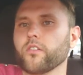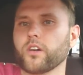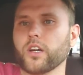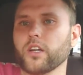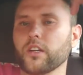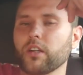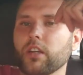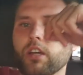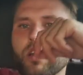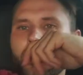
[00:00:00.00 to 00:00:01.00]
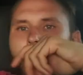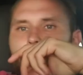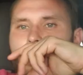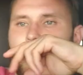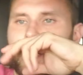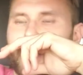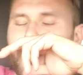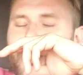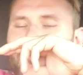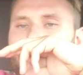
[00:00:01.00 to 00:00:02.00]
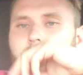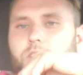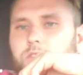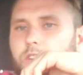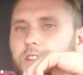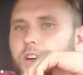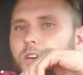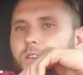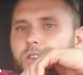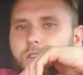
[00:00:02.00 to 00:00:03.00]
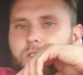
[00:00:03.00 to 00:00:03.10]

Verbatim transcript: right? Eventually, though,